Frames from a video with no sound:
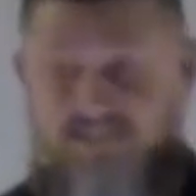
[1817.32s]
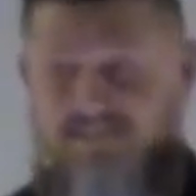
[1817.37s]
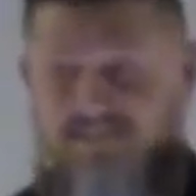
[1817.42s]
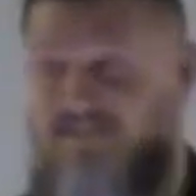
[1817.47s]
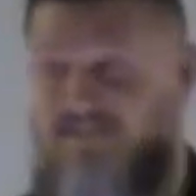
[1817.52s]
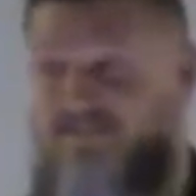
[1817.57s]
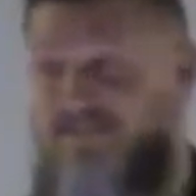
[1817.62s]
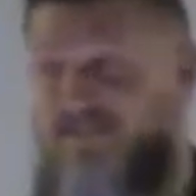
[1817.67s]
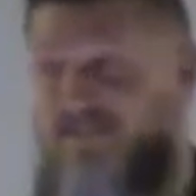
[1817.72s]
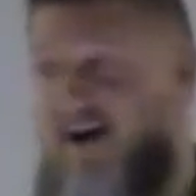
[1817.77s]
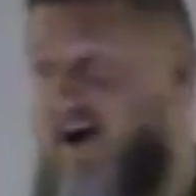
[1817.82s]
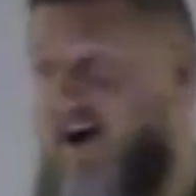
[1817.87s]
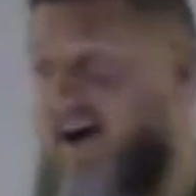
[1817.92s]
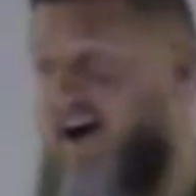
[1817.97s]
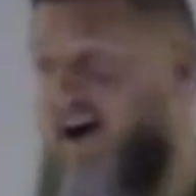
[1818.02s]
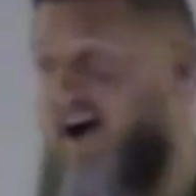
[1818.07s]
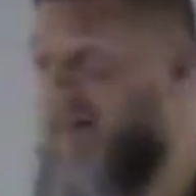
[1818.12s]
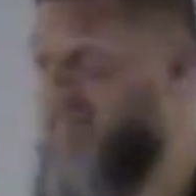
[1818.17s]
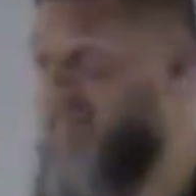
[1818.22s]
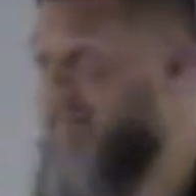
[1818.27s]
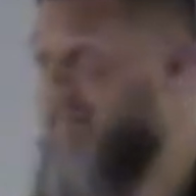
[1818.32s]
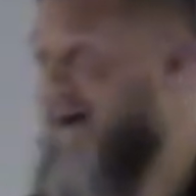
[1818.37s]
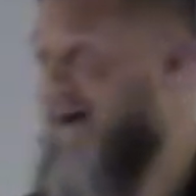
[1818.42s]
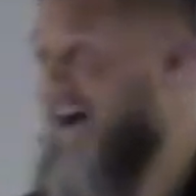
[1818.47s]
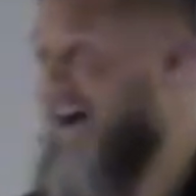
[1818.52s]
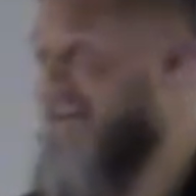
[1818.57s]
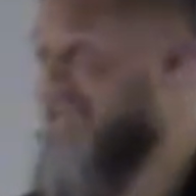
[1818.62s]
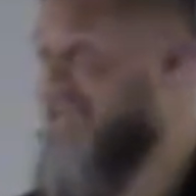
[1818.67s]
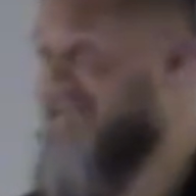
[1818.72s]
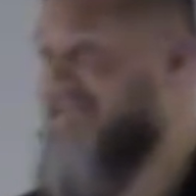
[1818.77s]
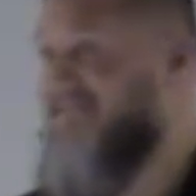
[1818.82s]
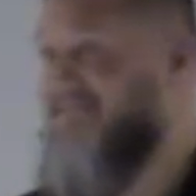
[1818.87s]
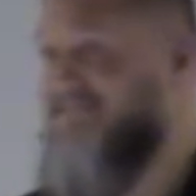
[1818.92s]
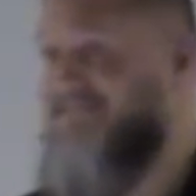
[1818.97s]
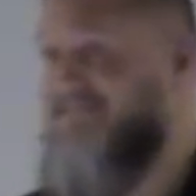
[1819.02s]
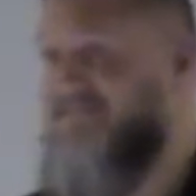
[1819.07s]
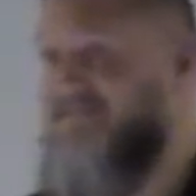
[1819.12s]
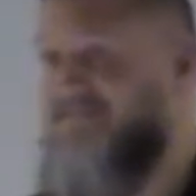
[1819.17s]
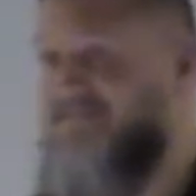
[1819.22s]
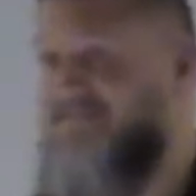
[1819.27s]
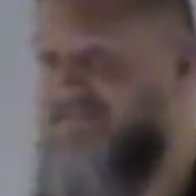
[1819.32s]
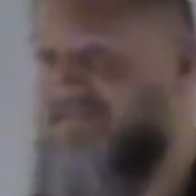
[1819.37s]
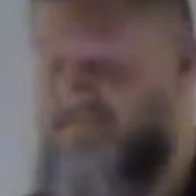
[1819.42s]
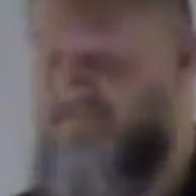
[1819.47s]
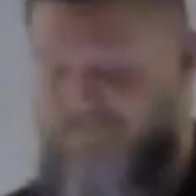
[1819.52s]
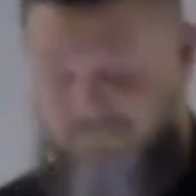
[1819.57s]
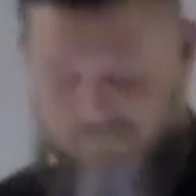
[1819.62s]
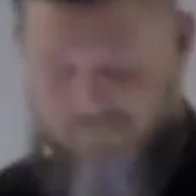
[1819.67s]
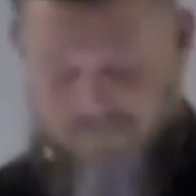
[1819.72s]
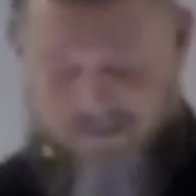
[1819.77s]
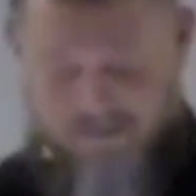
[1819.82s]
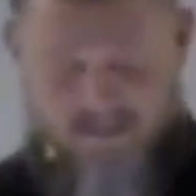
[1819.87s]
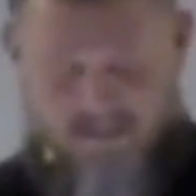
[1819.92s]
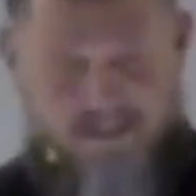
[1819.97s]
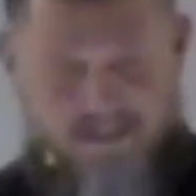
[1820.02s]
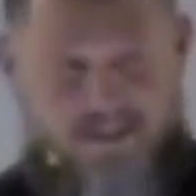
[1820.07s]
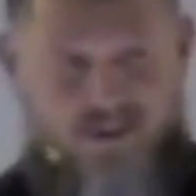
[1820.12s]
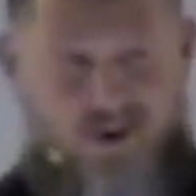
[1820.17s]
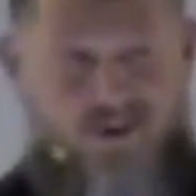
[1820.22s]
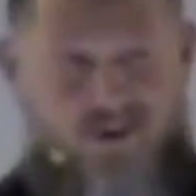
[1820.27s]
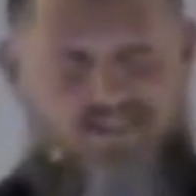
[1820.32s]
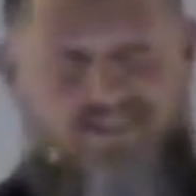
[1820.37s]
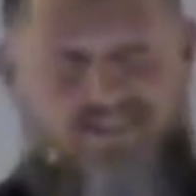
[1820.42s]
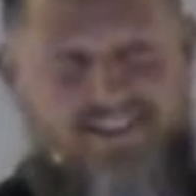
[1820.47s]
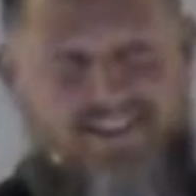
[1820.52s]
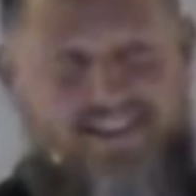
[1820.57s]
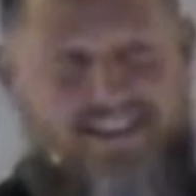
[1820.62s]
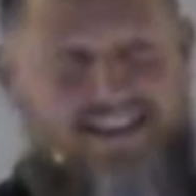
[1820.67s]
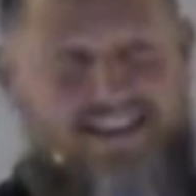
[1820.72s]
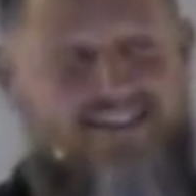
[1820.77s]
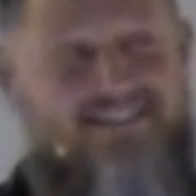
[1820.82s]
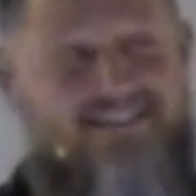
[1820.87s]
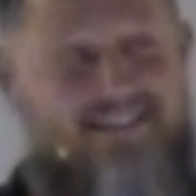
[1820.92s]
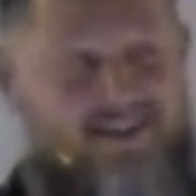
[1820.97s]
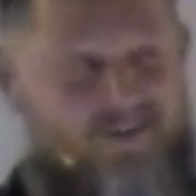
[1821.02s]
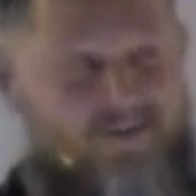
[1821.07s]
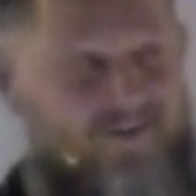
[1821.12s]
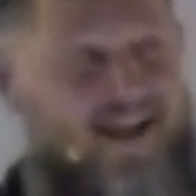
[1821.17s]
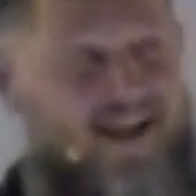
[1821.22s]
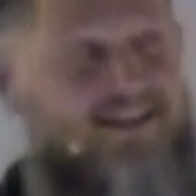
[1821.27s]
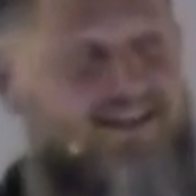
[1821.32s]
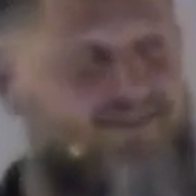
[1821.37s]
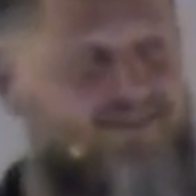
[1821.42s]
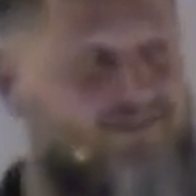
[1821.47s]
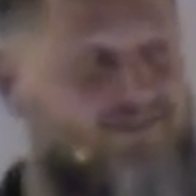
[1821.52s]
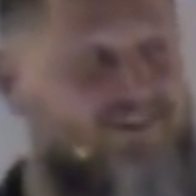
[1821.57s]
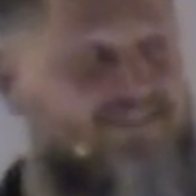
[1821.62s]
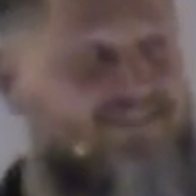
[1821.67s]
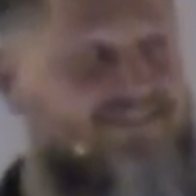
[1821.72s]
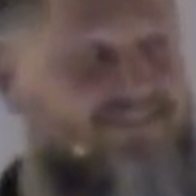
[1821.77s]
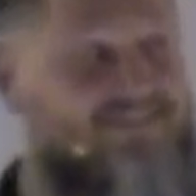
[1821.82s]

does not compromise. Notice at the end there, right? What does he